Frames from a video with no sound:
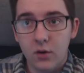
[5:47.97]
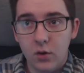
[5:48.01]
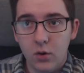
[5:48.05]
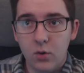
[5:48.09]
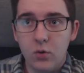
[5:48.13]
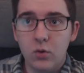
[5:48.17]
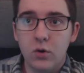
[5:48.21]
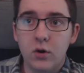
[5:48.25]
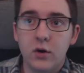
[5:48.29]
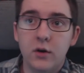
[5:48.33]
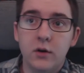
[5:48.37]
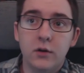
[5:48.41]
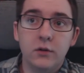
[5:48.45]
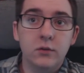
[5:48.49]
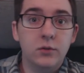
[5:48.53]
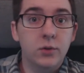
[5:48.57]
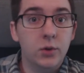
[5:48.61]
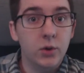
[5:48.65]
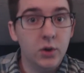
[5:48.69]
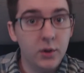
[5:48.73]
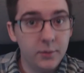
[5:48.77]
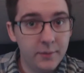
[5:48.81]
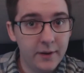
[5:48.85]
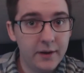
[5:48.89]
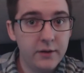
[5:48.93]
or
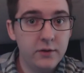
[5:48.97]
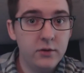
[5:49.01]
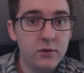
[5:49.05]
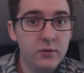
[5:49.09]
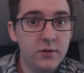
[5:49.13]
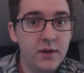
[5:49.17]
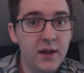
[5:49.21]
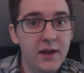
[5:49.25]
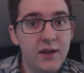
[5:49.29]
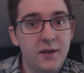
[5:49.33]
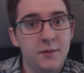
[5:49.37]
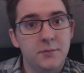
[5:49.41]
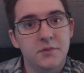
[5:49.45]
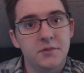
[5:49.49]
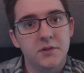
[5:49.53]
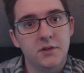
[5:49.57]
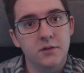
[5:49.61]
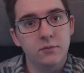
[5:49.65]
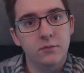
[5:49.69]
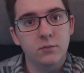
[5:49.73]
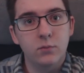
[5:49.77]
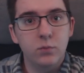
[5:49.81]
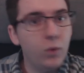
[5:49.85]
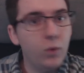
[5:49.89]
learn about new games and